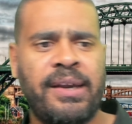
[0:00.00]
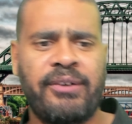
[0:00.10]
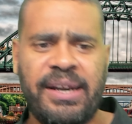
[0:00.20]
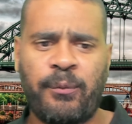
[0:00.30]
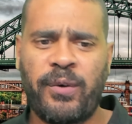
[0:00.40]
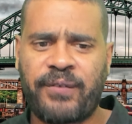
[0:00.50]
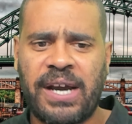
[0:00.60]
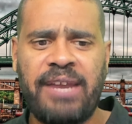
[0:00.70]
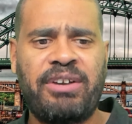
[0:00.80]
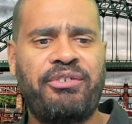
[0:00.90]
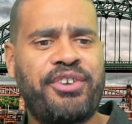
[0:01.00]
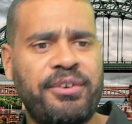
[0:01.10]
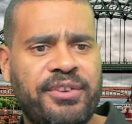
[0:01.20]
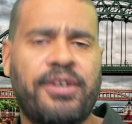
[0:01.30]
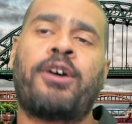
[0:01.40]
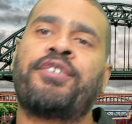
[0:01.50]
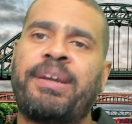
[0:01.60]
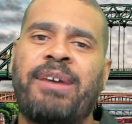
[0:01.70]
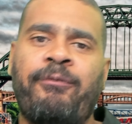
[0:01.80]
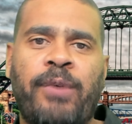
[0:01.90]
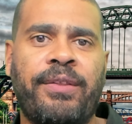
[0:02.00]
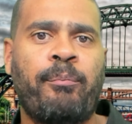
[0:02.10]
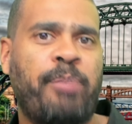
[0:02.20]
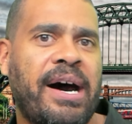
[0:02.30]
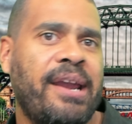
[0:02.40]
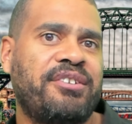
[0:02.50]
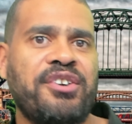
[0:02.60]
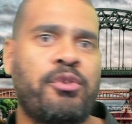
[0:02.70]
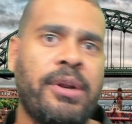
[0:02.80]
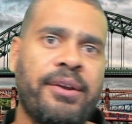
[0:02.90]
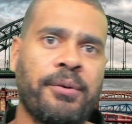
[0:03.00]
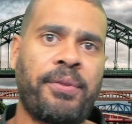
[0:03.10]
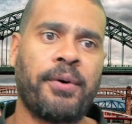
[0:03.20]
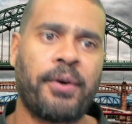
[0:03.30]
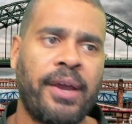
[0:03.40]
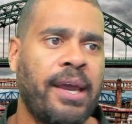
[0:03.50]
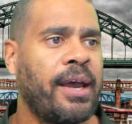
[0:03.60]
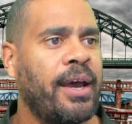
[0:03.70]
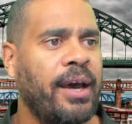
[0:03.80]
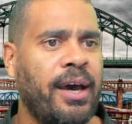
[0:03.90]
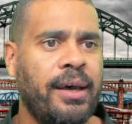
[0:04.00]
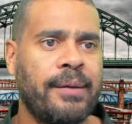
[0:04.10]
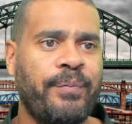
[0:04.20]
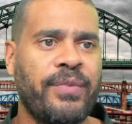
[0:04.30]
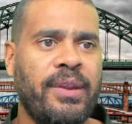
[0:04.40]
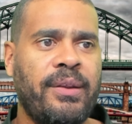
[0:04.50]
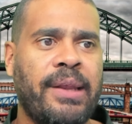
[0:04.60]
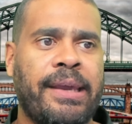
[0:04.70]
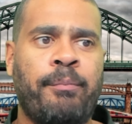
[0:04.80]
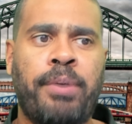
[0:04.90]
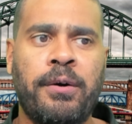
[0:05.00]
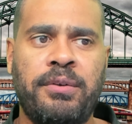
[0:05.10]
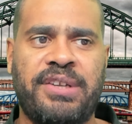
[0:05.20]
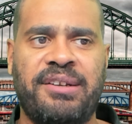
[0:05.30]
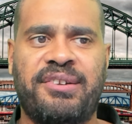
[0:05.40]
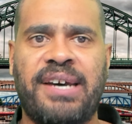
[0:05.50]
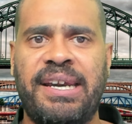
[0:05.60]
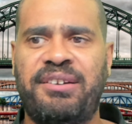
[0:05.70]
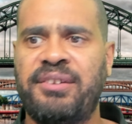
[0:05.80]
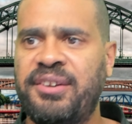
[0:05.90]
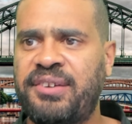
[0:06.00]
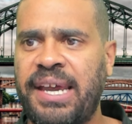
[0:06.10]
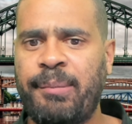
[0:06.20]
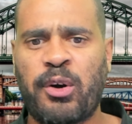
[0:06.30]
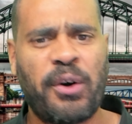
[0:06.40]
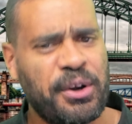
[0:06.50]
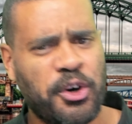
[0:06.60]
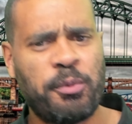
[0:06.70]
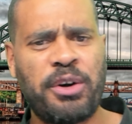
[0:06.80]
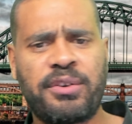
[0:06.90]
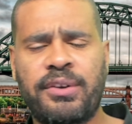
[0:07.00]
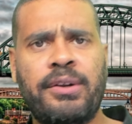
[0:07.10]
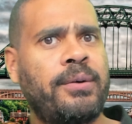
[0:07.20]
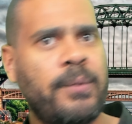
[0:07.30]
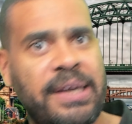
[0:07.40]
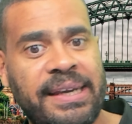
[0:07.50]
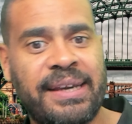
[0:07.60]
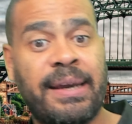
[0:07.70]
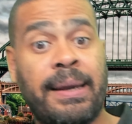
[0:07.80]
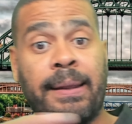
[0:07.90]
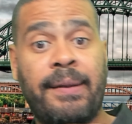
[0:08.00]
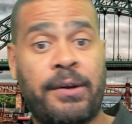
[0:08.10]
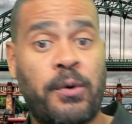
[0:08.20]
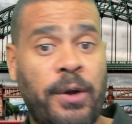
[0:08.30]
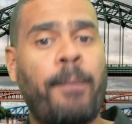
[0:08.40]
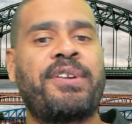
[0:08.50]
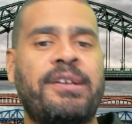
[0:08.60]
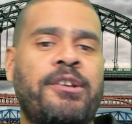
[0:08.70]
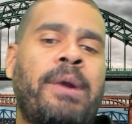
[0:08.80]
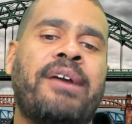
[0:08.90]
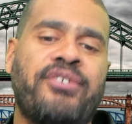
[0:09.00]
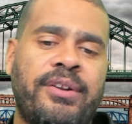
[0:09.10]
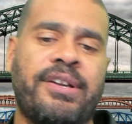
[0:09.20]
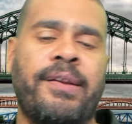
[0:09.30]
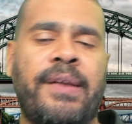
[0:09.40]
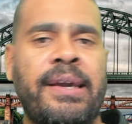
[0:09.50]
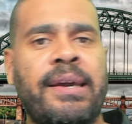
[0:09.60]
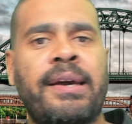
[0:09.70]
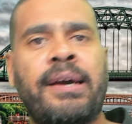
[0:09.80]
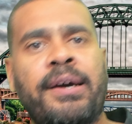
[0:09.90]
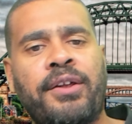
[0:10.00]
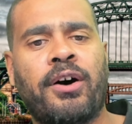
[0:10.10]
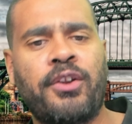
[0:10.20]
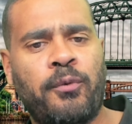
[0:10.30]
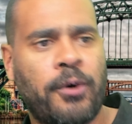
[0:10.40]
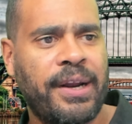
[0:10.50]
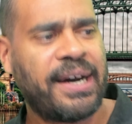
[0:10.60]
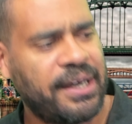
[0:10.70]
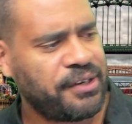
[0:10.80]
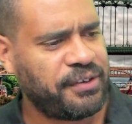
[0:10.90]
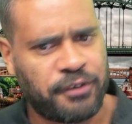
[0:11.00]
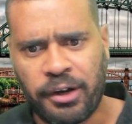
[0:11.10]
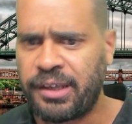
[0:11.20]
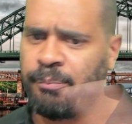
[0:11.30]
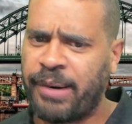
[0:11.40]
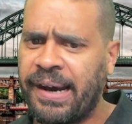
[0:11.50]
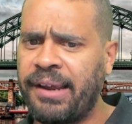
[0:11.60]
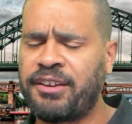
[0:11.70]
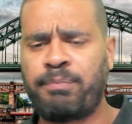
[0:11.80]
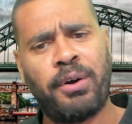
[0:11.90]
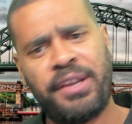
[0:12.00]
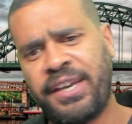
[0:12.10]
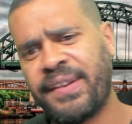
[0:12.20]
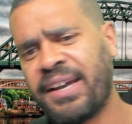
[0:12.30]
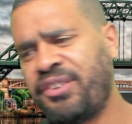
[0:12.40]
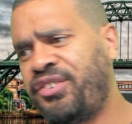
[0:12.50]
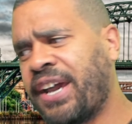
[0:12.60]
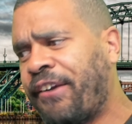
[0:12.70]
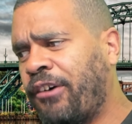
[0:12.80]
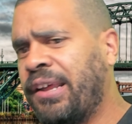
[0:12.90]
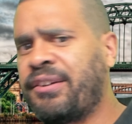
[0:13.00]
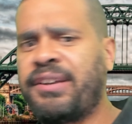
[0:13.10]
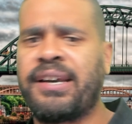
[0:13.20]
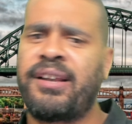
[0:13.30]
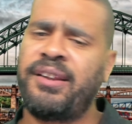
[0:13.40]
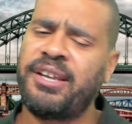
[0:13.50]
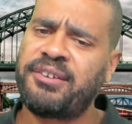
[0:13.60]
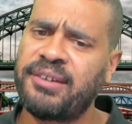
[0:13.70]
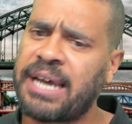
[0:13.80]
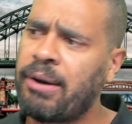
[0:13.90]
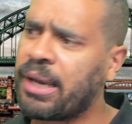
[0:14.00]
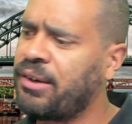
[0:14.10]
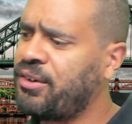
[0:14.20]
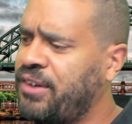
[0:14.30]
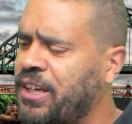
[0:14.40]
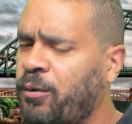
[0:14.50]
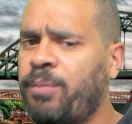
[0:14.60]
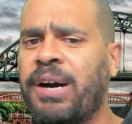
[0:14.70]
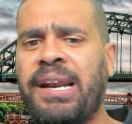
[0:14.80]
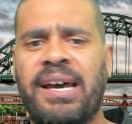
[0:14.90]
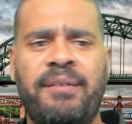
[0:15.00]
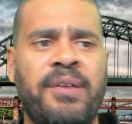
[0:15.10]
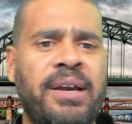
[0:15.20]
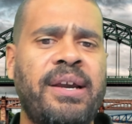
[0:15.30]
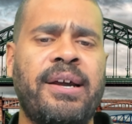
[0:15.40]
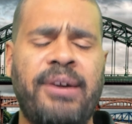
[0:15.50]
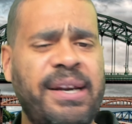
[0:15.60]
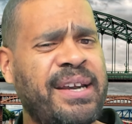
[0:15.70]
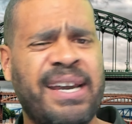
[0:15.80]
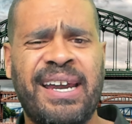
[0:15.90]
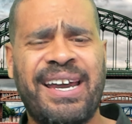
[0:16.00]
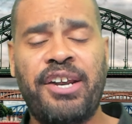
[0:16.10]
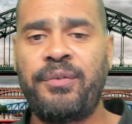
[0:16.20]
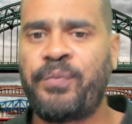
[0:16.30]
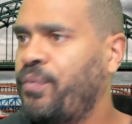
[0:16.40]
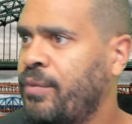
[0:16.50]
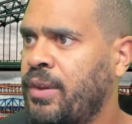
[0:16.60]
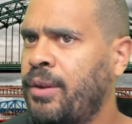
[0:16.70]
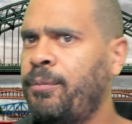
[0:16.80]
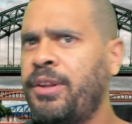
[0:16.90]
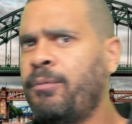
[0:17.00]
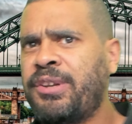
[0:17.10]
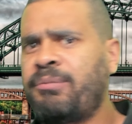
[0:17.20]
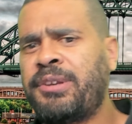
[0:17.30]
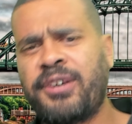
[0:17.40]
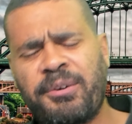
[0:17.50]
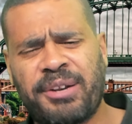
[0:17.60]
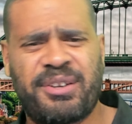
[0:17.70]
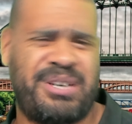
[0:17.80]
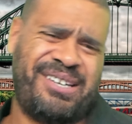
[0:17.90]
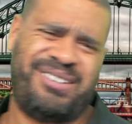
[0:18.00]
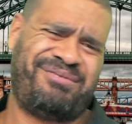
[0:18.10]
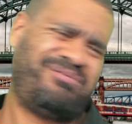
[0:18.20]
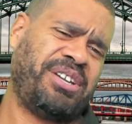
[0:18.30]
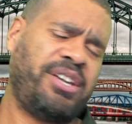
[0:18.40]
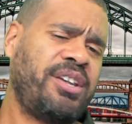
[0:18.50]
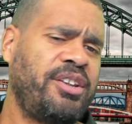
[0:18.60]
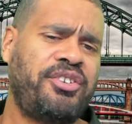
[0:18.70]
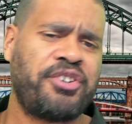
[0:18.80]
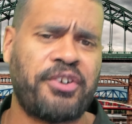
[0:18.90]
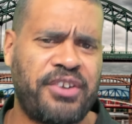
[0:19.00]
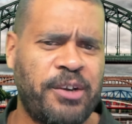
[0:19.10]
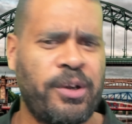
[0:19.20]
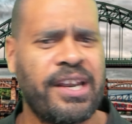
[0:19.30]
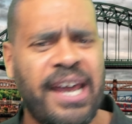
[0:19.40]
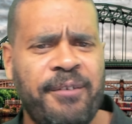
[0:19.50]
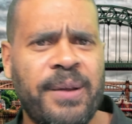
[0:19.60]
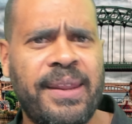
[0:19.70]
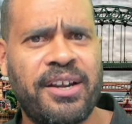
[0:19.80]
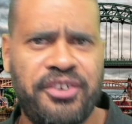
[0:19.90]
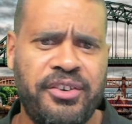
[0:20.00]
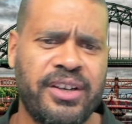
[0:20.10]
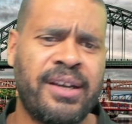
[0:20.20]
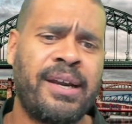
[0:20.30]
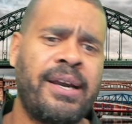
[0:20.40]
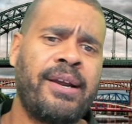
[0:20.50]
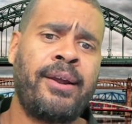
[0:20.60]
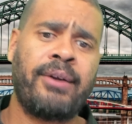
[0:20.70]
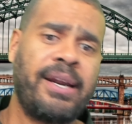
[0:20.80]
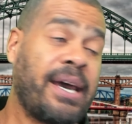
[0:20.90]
Right? We've kind of introduced the concept, haven't we? That bias and critical thought, uh, like opposing sides of the same coin, almost. You know, like they're going opposite directions, aren't they? That on the one hand, you've got your bias pulling you in that generalistic. This is how I can deal with my life, right? And we we turn around and say, ah, you shouldn't deal with your life like that, should you? Right?